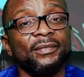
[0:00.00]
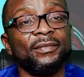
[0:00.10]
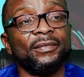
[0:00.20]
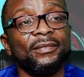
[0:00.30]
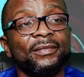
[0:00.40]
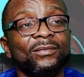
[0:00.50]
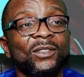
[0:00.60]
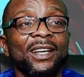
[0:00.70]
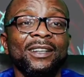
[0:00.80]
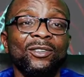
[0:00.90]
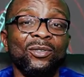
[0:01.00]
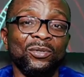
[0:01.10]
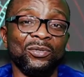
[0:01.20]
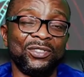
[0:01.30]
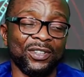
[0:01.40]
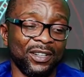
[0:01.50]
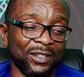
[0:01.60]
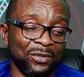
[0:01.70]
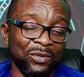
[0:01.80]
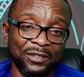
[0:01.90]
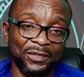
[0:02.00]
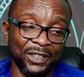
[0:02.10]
Hello, sir. Good evening to you.